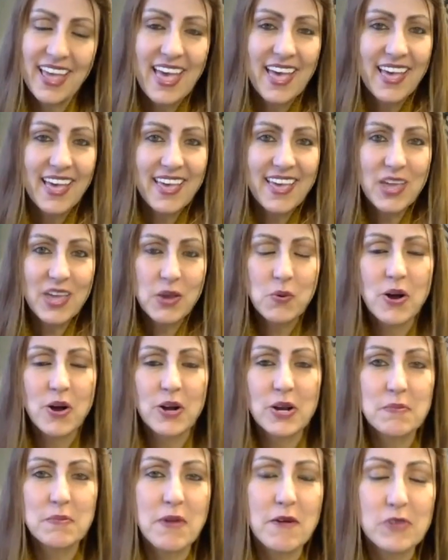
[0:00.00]
Hey,
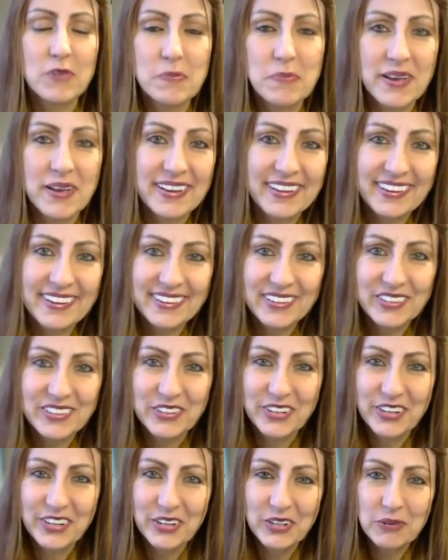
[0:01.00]
welcome everybody. You're
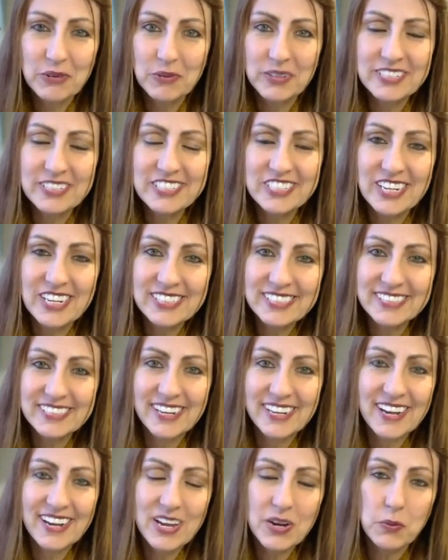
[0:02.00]
here with Chase and
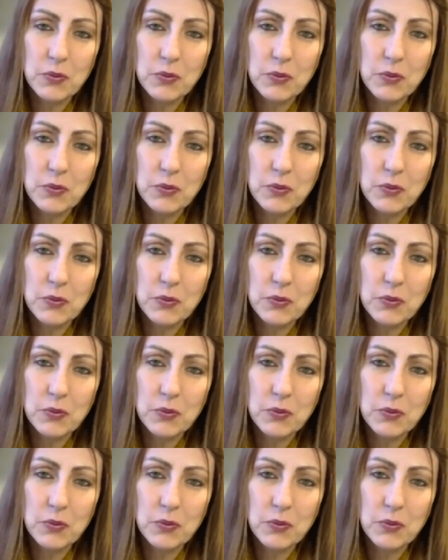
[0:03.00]
I.